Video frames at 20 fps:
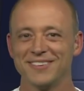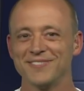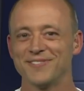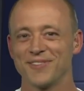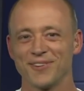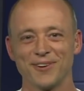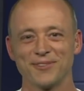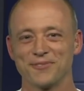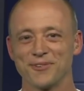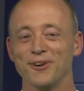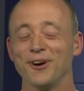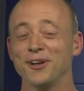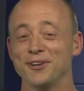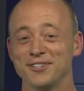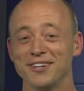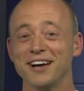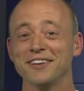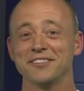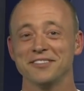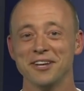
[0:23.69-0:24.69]
for, for all
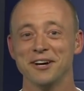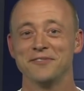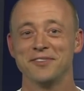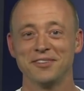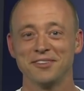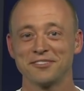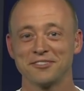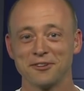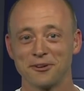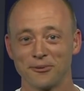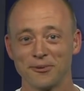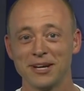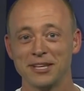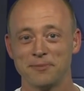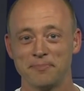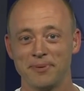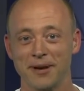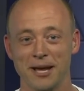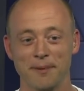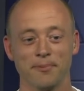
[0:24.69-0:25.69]
dozen of you that still read
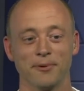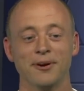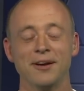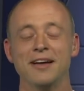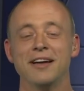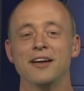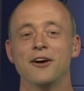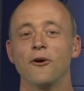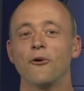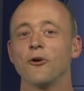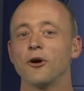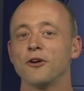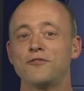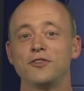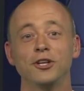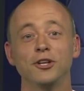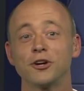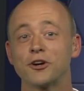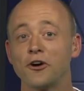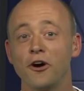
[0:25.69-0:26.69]
the paper, or if
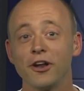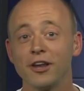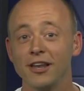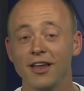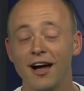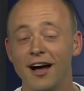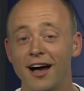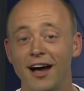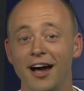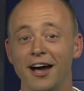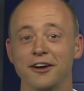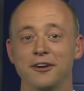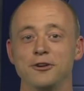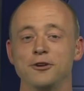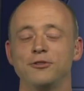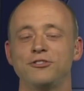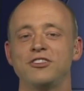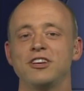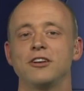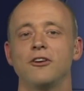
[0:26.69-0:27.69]
you look online or
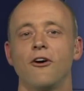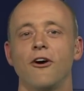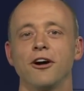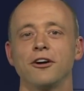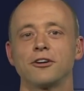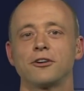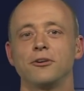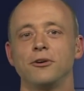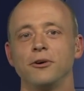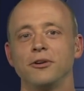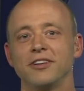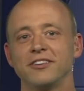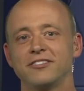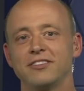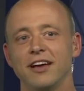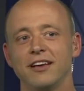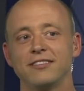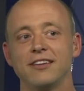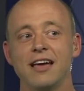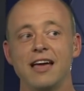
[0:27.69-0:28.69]
you see an article that
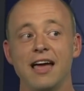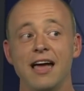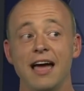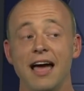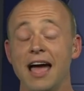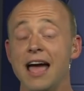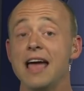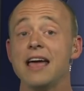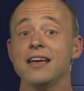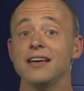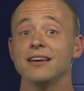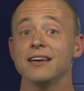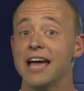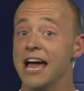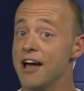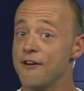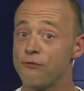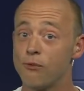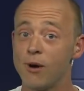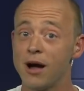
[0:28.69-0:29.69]
says hey,
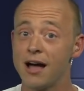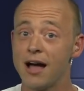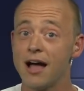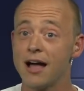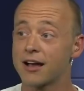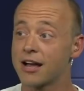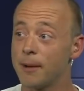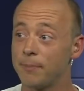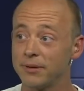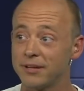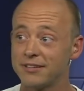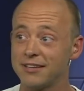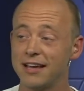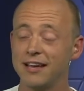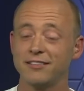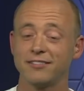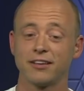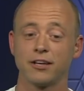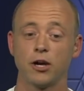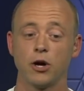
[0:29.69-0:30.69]
FYI, a couple of
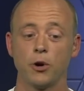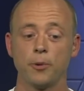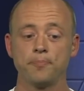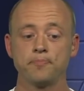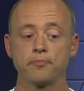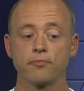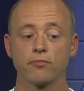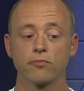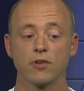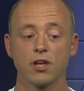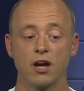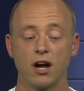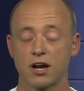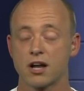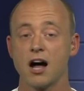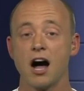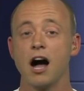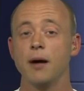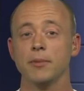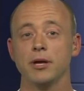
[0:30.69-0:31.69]
days ago, a
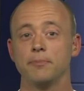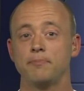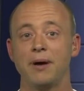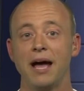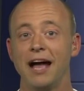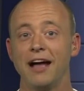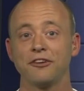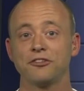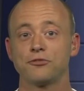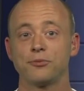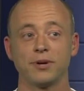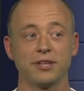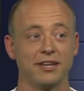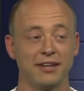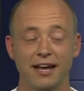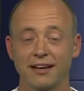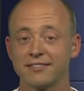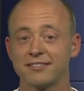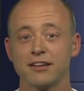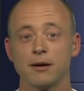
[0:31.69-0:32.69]
comet passed
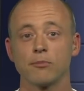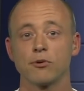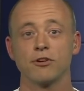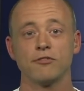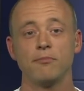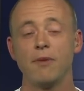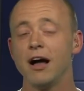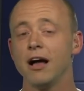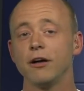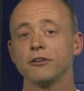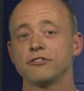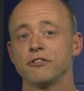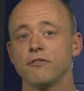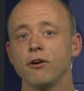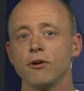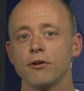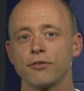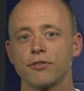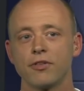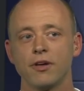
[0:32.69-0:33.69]
within X number of miles of
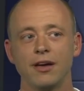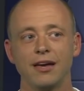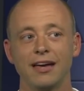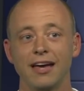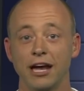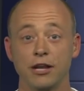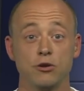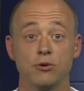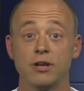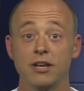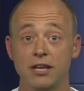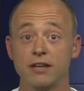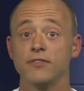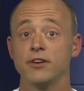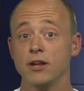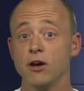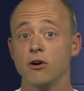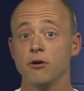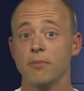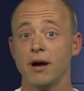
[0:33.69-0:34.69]
Earth, and you didn't
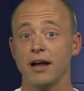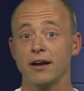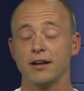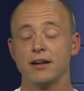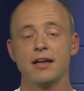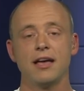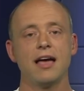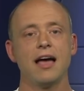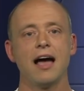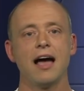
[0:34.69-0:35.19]
even know about it.